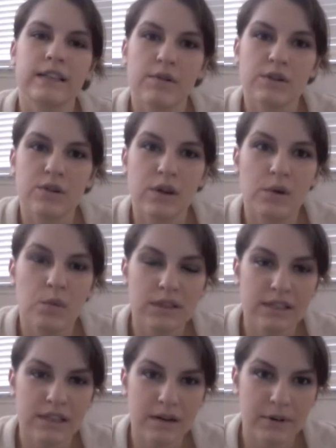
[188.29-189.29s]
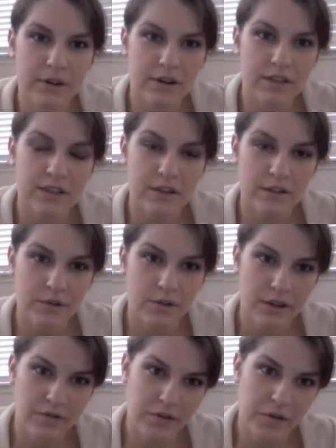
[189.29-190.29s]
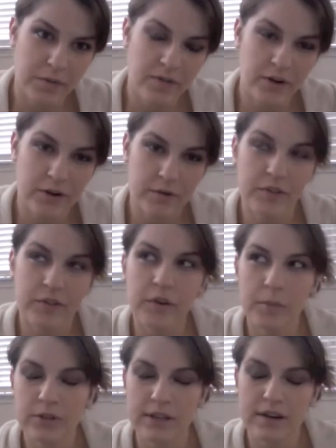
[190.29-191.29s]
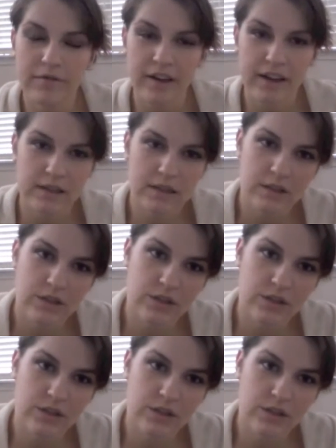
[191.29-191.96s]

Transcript: I was only 1 centimeter and still only 50% effaced,